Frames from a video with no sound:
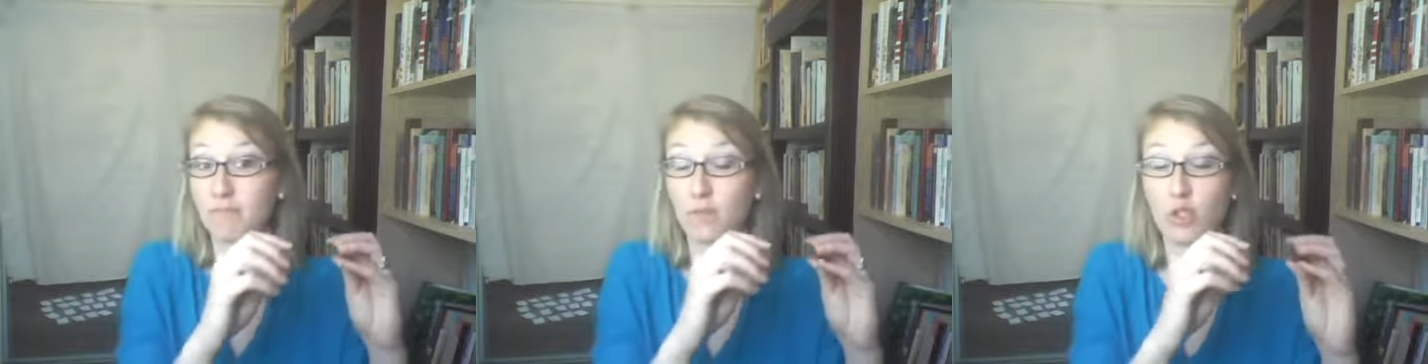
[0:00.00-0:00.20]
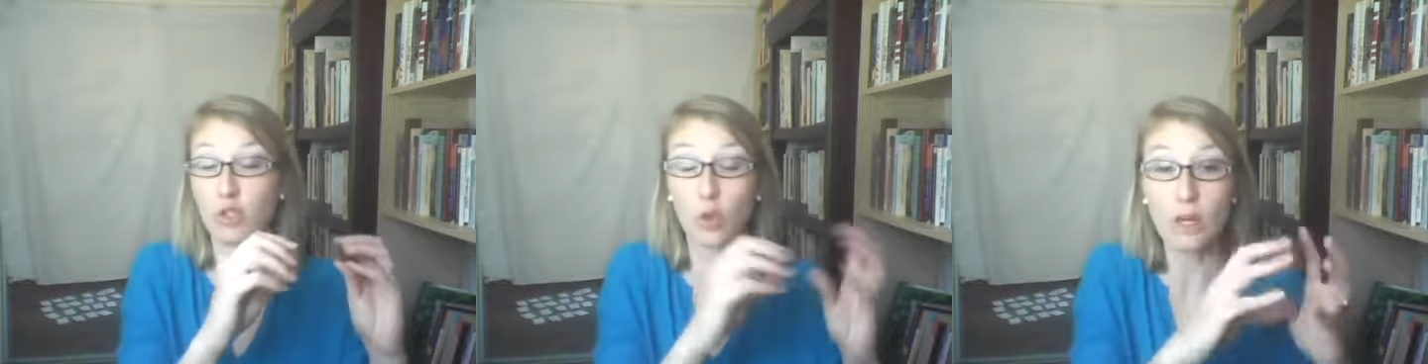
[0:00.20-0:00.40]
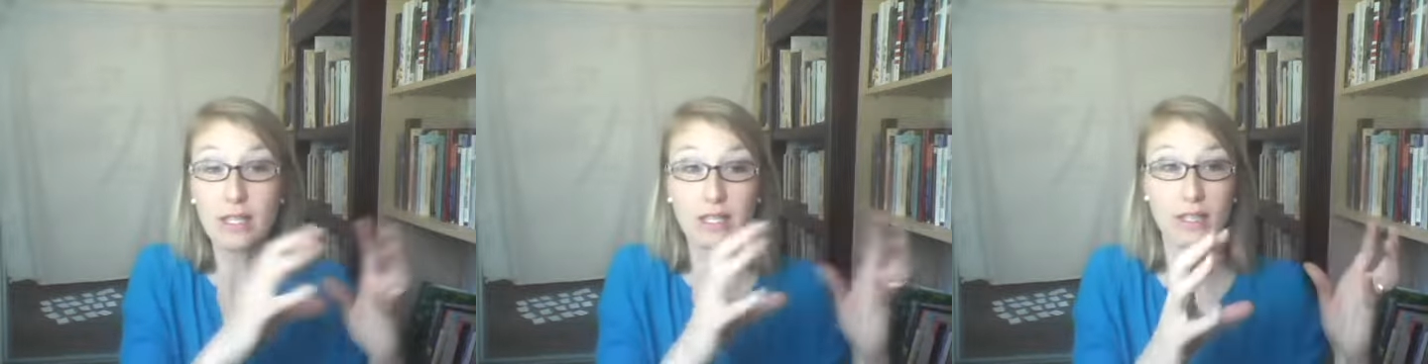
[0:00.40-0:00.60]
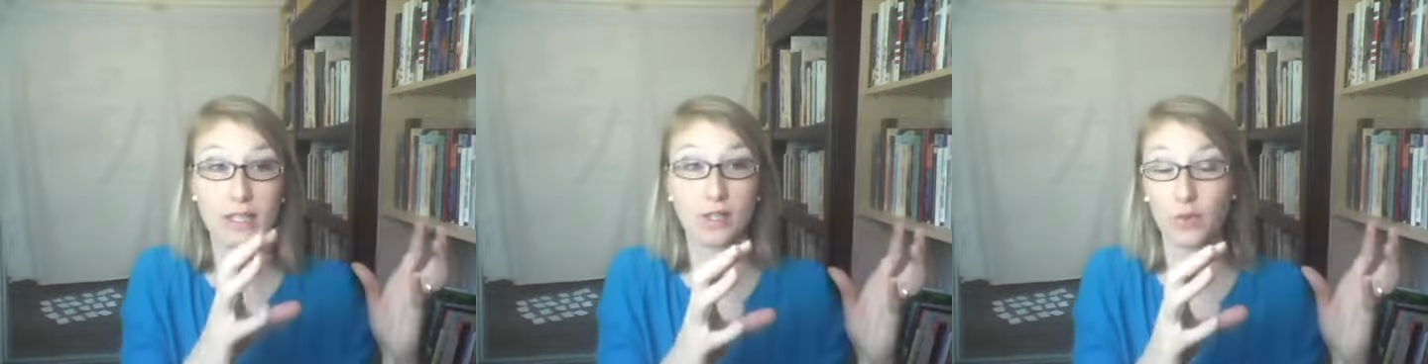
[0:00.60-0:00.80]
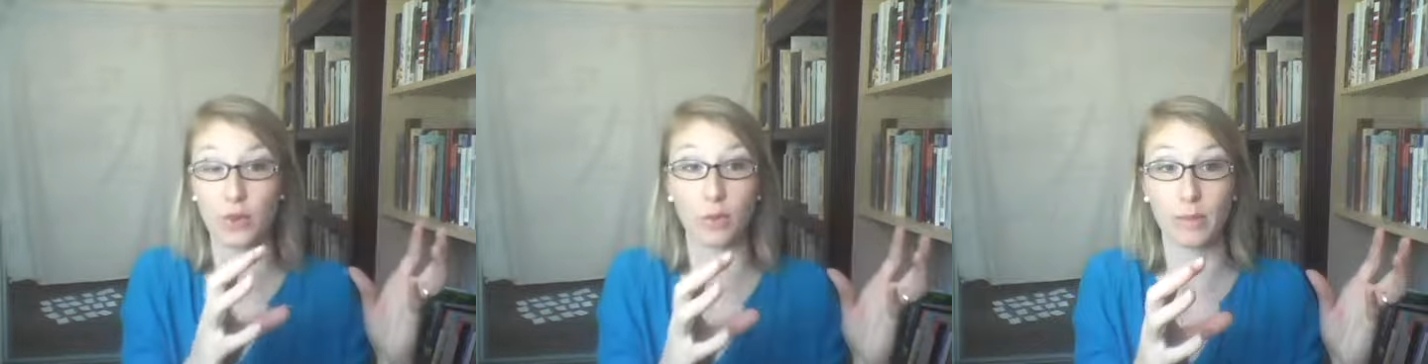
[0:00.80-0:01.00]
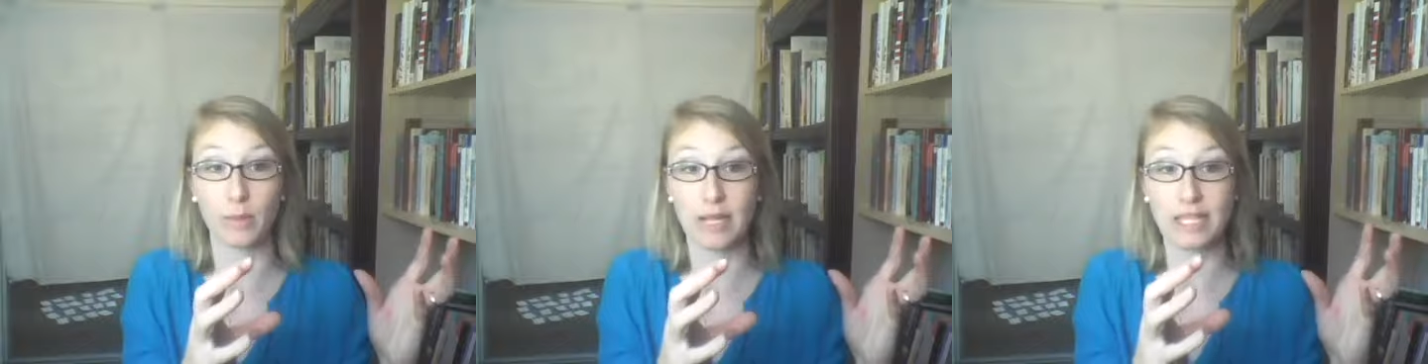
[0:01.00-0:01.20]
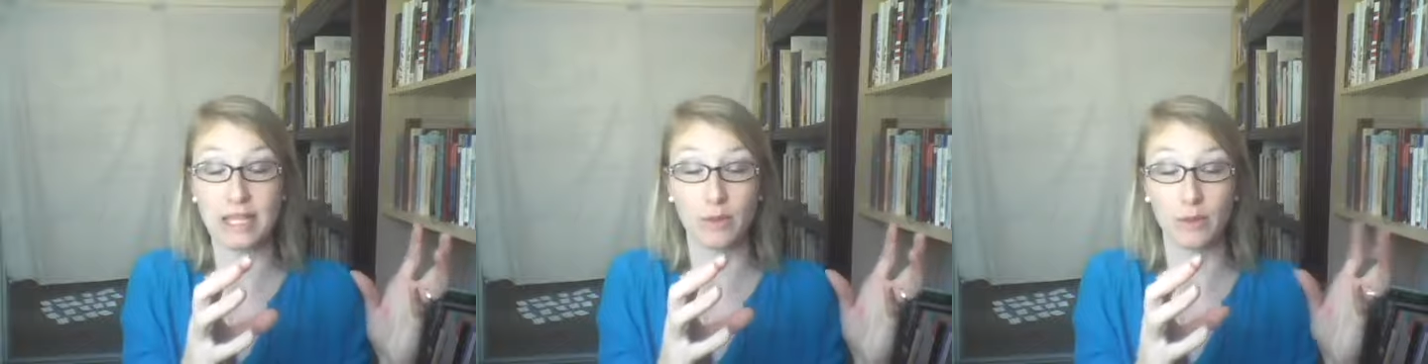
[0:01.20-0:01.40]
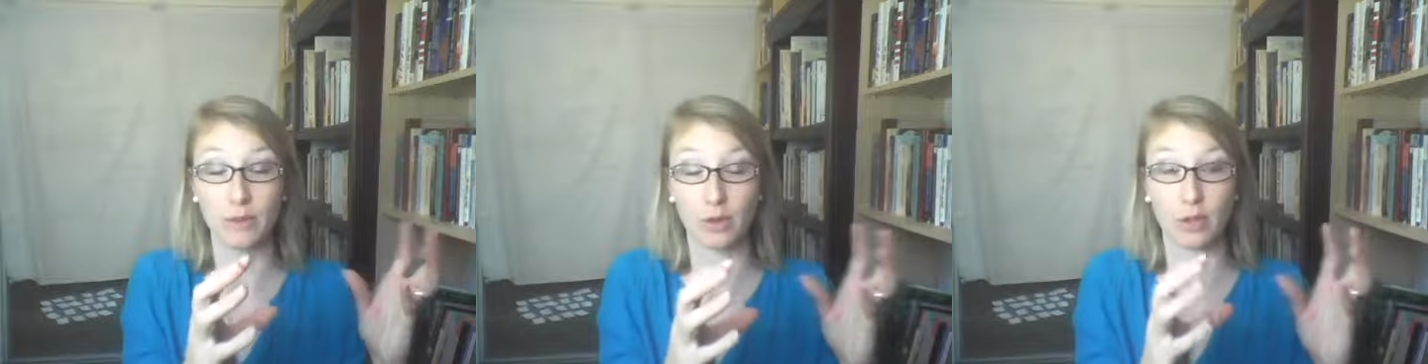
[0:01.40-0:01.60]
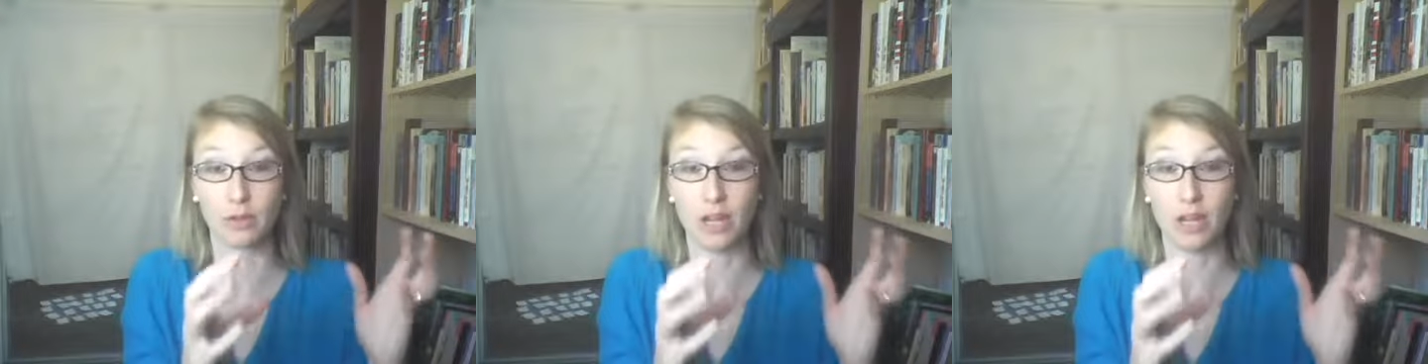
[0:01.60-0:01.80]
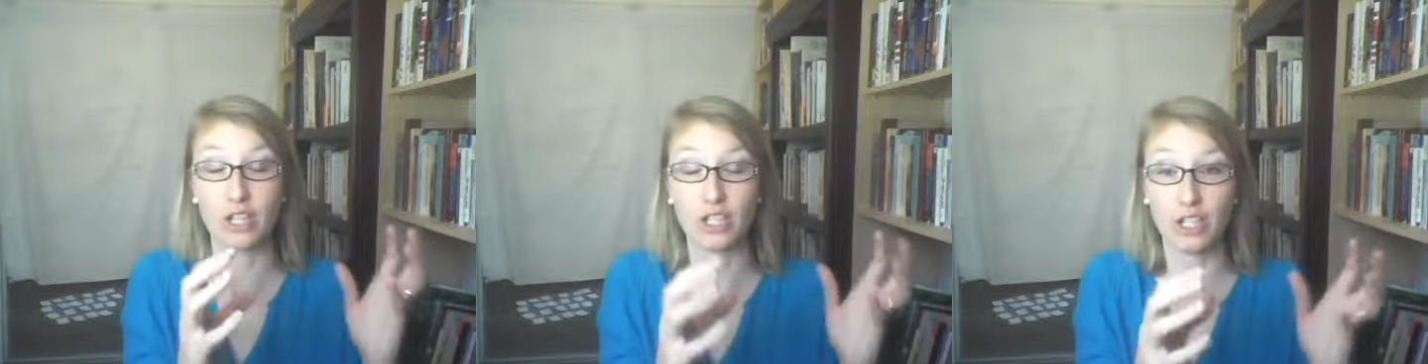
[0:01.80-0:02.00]
choices for maintain, for
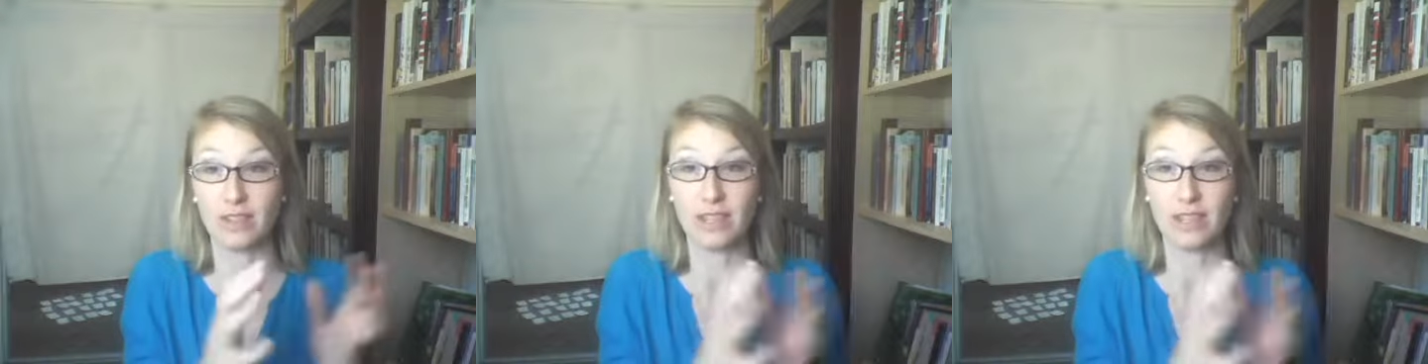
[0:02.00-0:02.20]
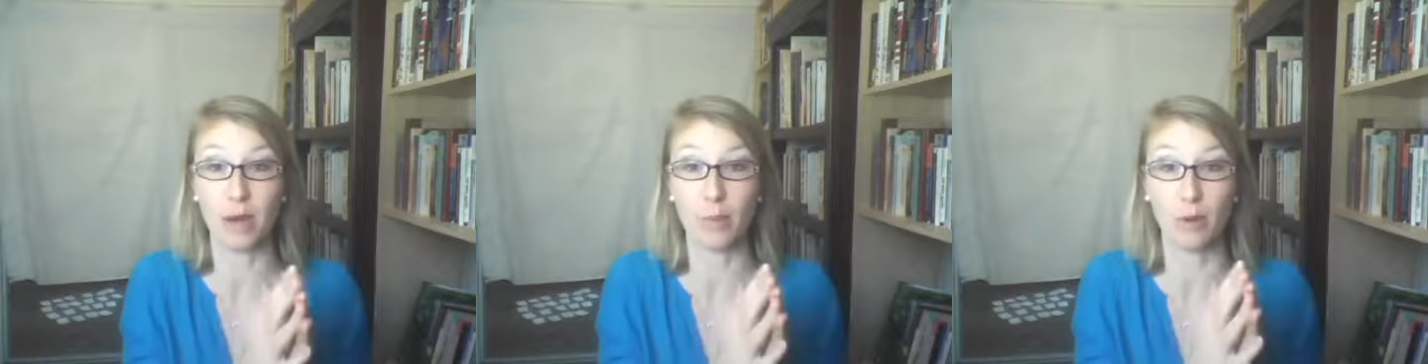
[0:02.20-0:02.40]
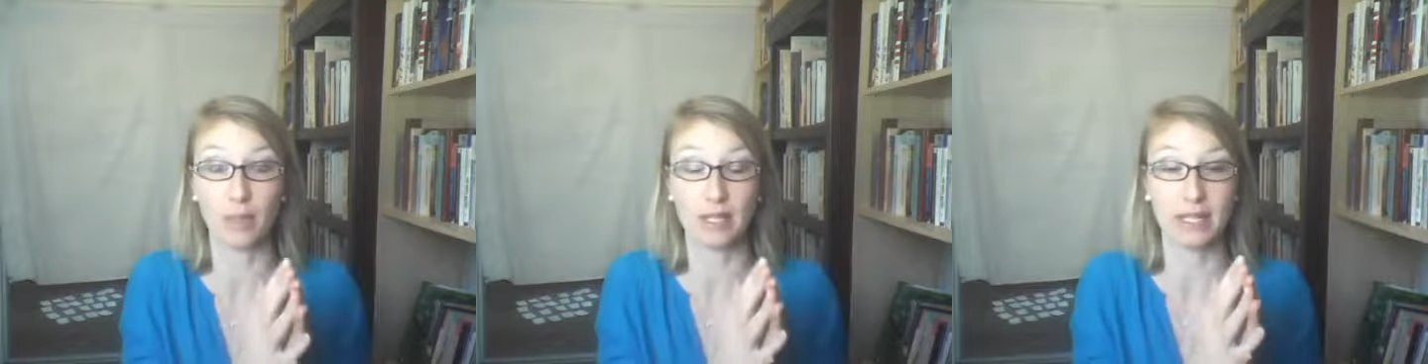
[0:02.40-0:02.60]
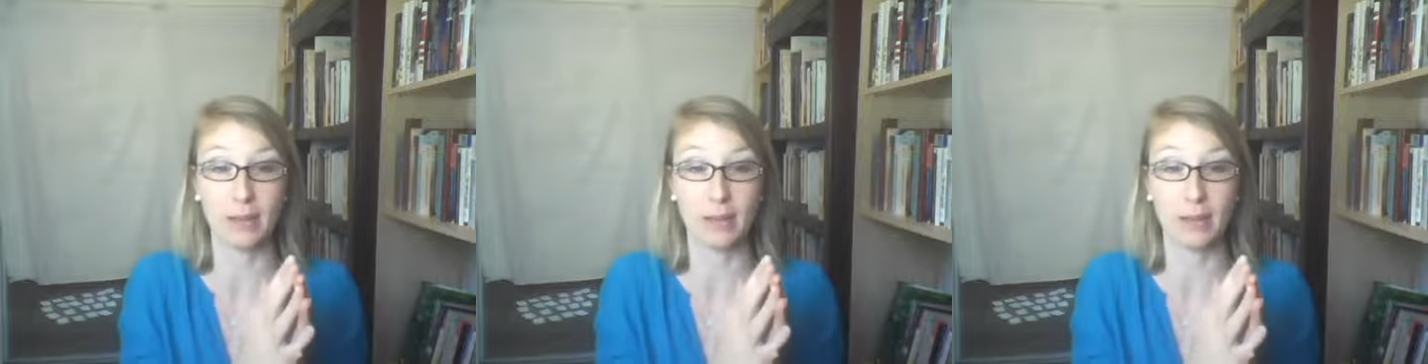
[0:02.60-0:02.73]
achieving that purpose.